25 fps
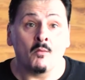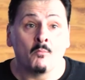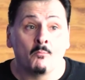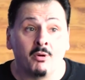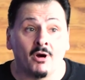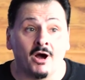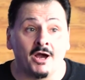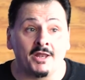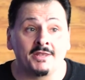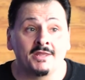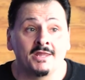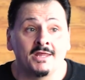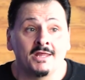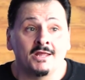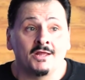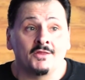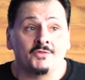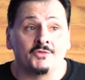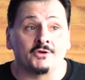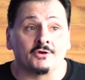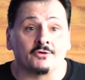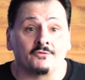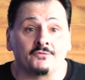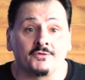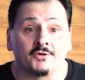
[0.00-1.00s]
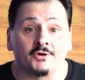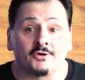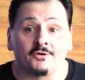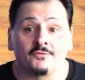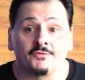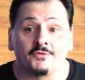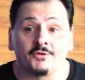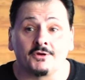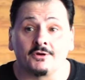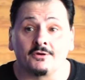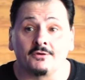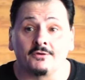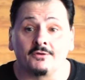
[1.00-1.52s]
but
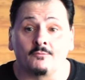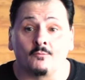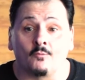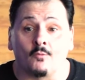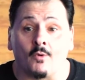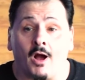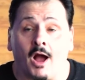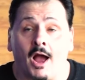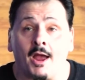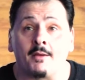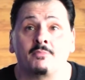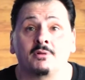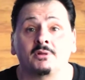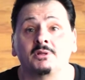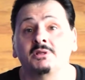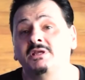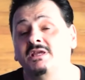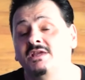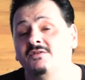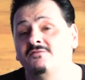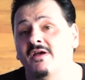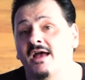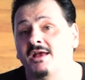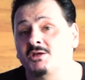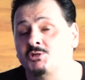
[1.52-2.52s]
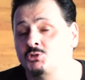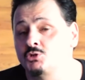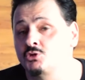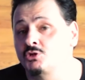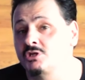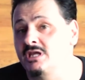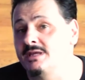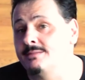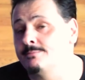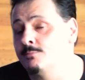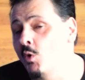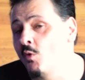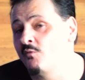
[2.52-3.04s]
I believe as you
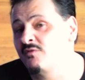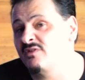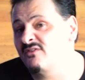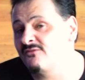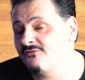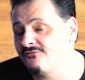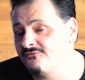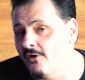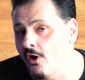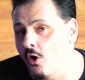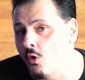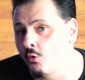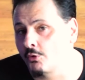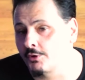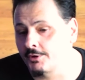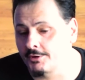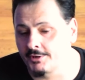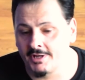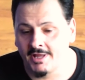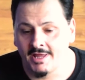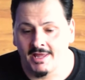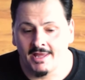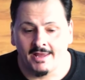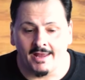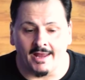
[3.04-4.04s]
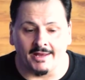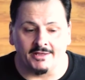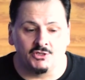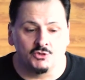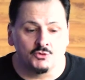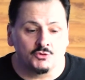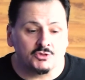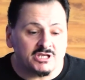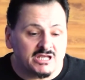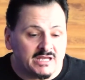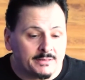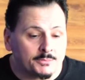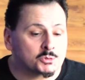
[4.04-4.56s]
keep moving forward and
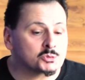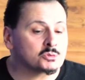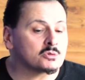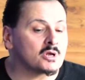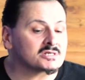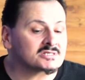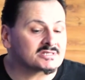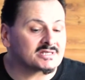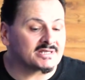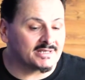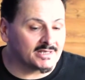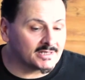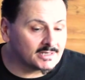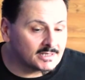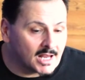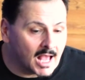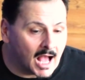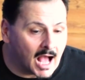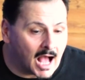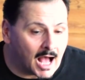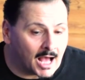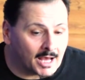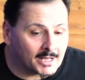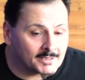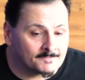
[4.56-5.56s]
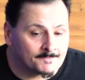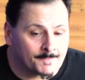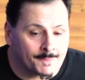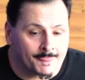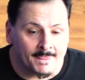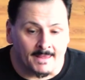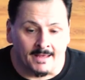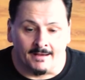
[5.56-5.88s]
you keep trusting in God